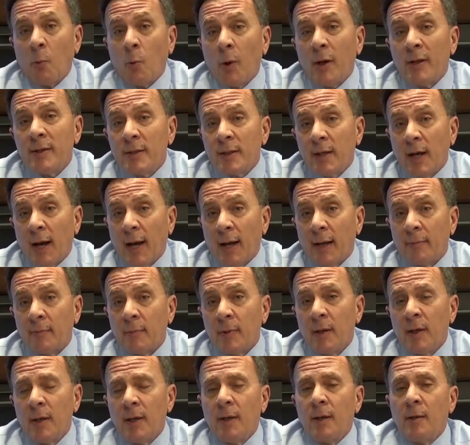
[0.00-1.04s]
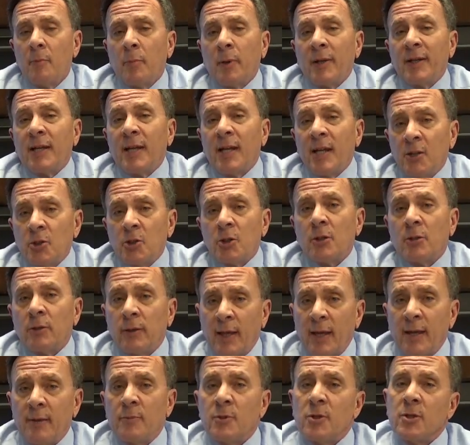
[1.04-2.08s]
one time, but each
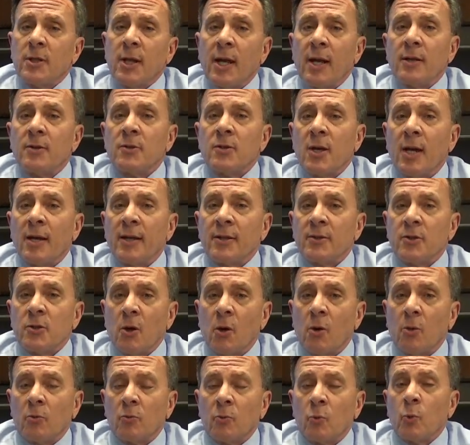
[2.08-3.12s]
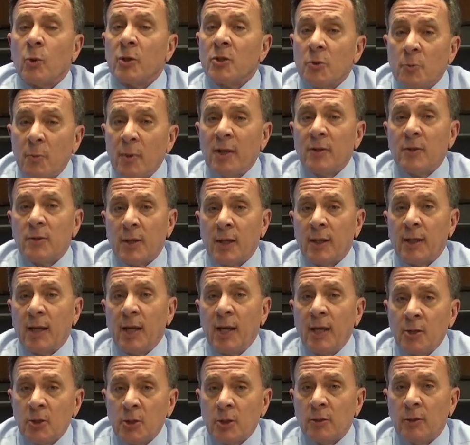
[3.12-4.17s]
claim stands on its own, which means that
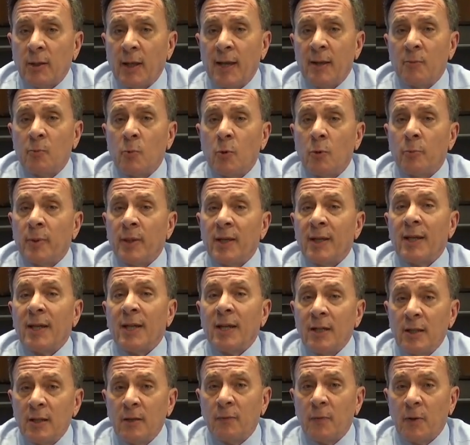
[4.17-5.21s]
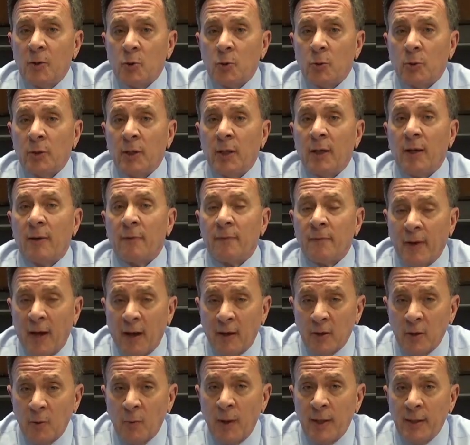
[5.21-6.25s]
each claim will be individually
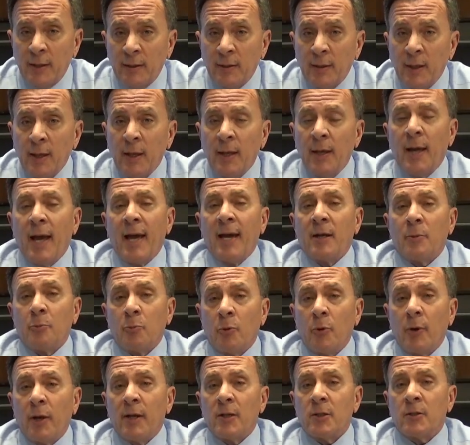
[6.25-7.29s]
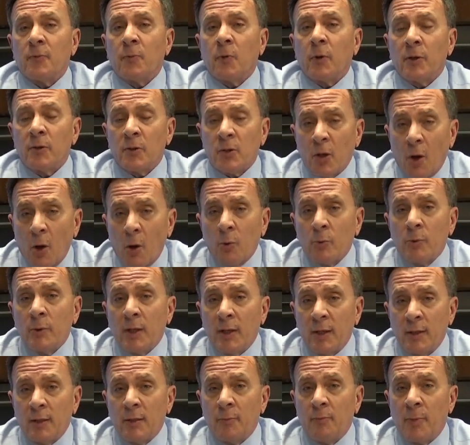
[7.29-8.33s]
evaluated and appraised for its own
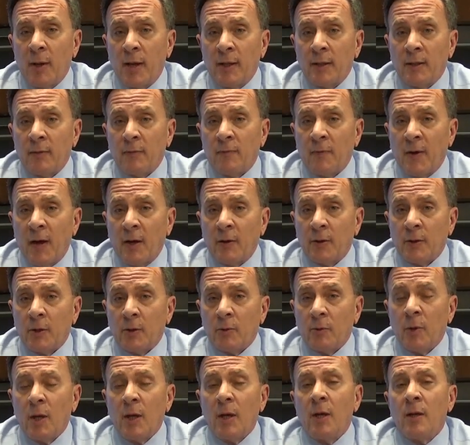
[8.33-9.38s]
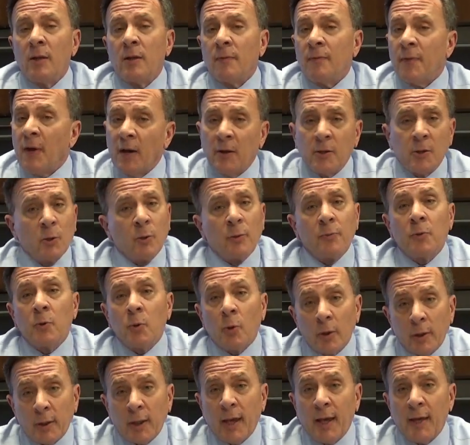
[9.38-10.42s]
independent value. The value of
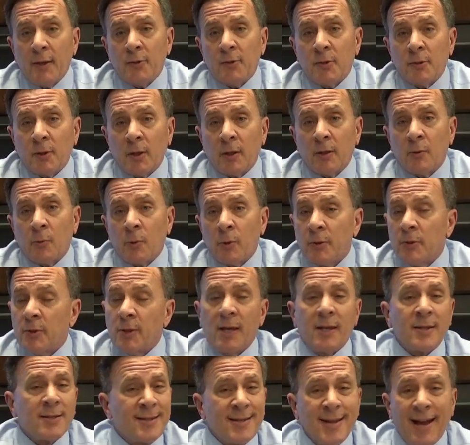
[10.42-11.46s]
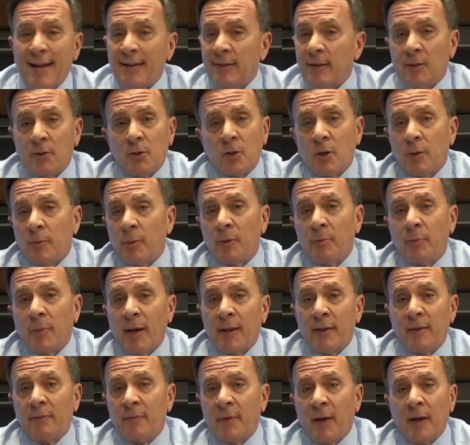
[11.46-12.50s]
your case, in other words, is not determined by
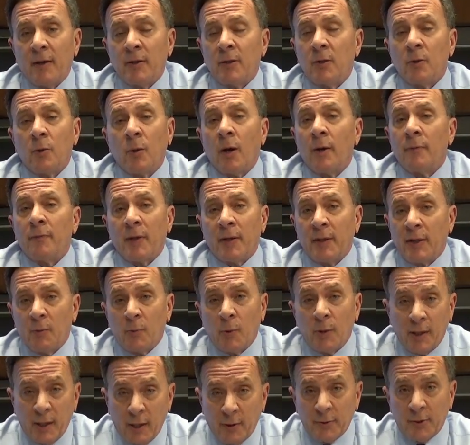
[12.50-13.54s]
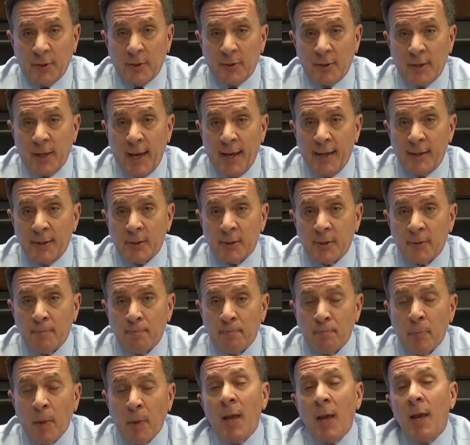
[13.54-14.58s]
the value of anyone else's case.
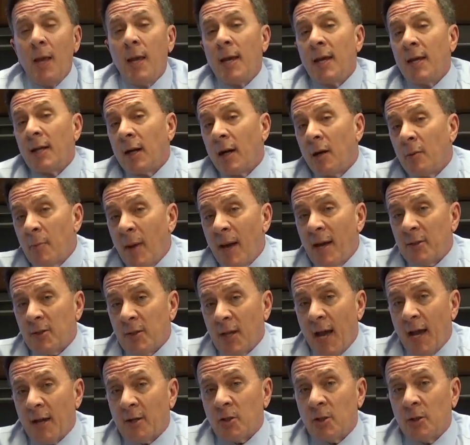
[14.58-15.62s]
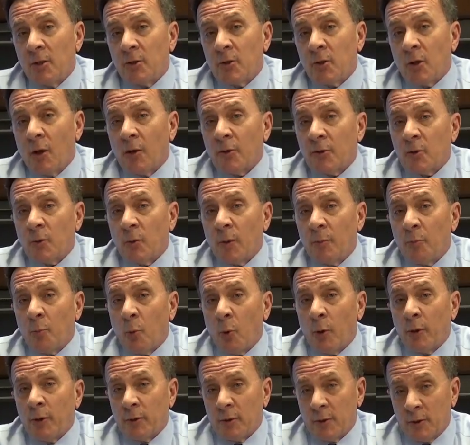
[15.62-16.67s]
In our mass action, it's also
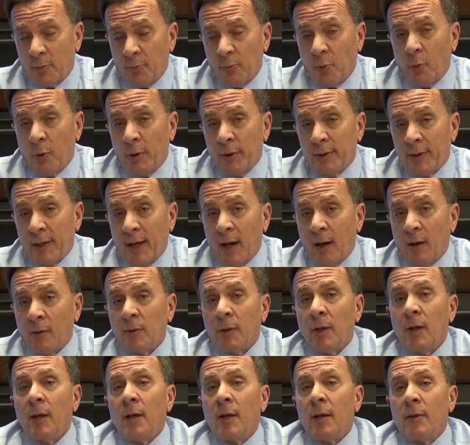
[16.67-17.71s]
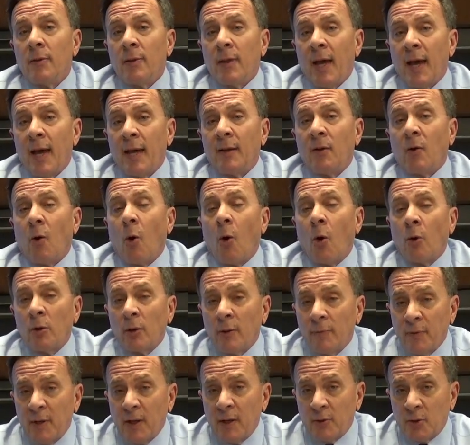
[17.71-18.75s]
important to point out that all
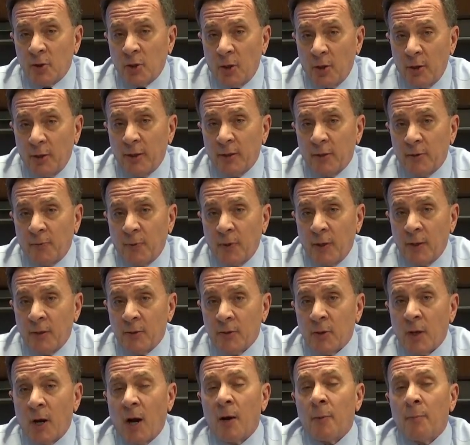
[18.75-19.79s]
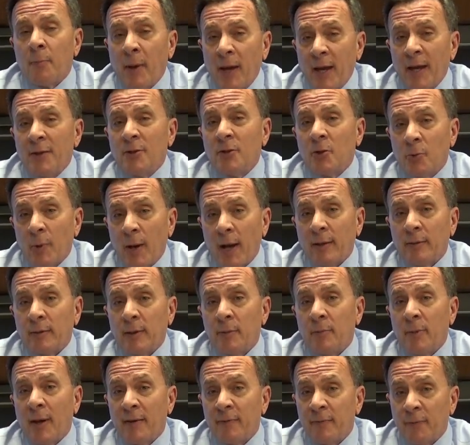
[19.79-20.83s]
of the attorney's fees are paid directly
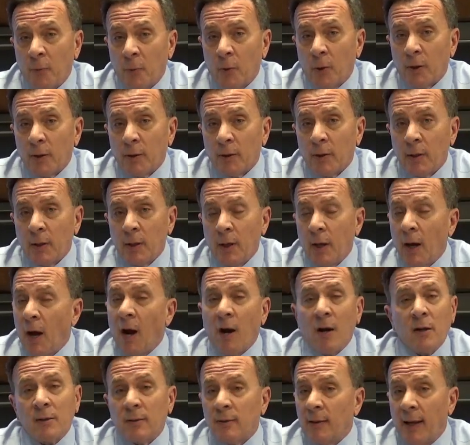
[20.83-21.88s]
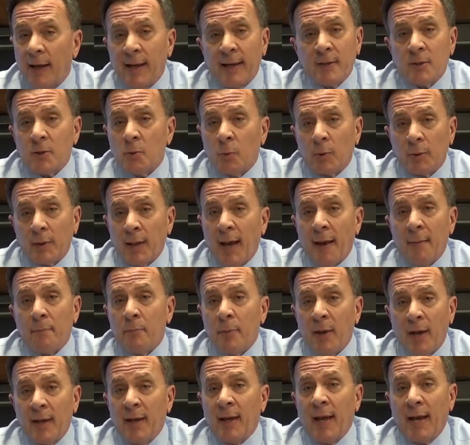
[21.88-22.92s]
by Ford. Our clients will not
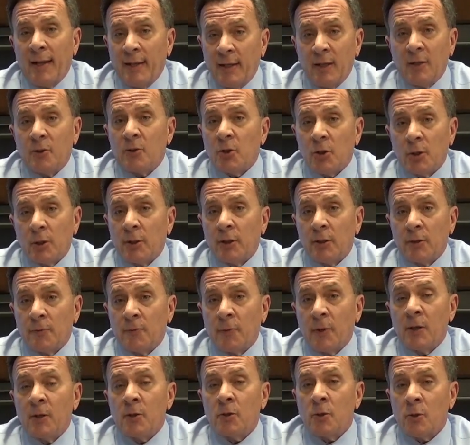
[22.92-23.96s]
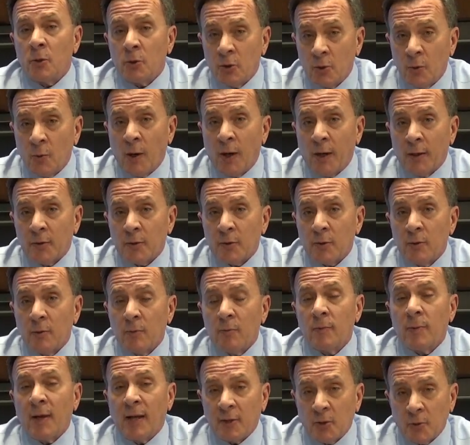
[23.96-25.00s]
pay any attorney's fees to us.
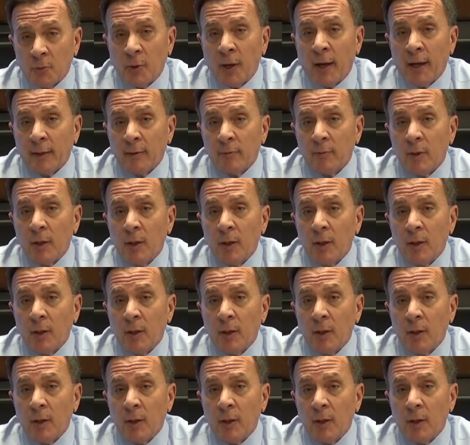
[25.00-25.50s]
That's right.